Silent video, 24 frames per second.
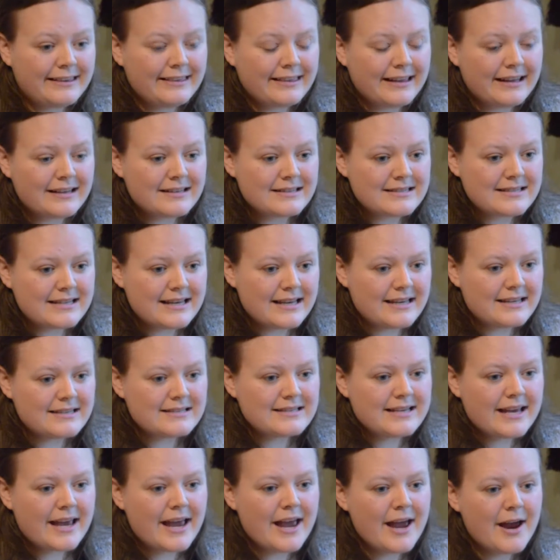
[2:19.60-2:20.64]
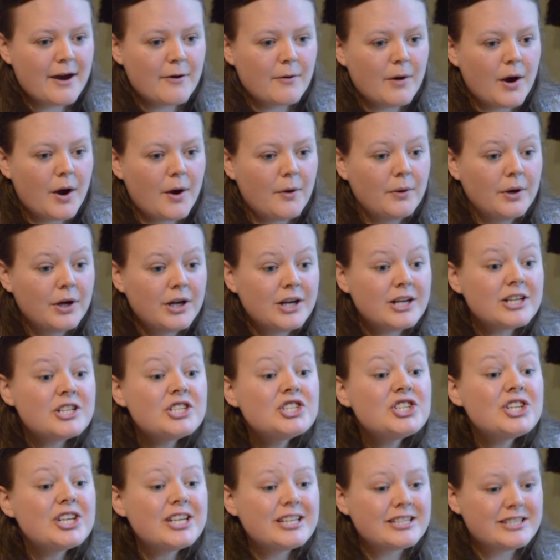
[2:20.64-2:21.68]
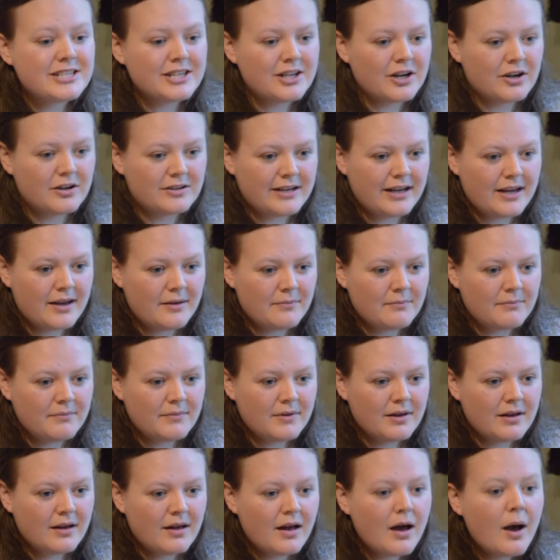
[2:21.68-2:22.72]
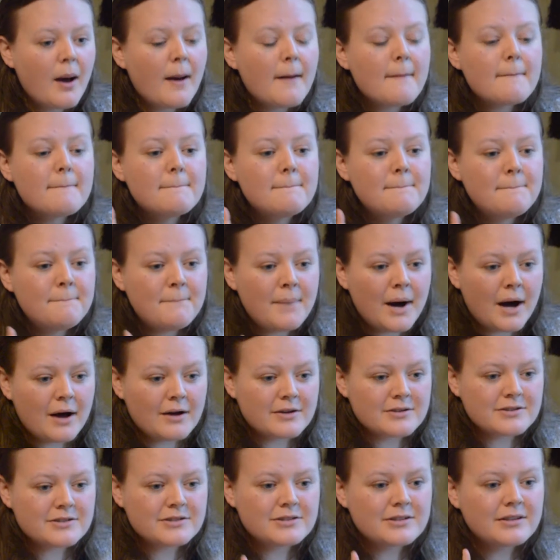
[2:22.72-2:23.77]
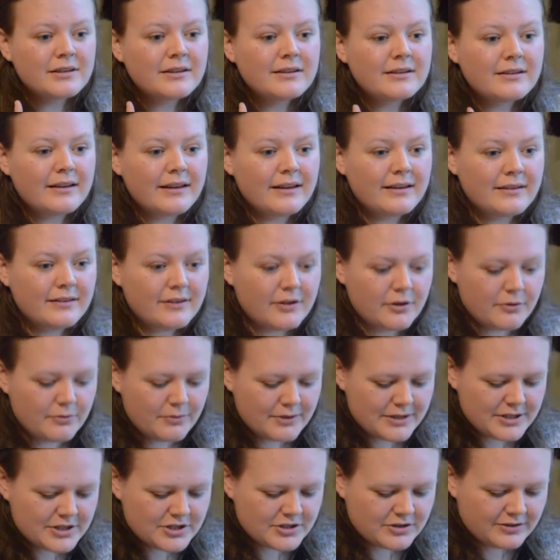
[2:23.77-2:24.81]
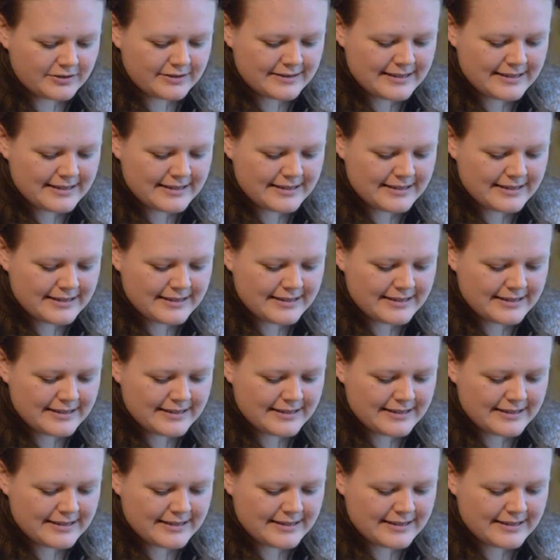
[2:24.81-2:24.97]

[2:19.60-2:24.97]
thinks is Hero, cheating on him. But in the original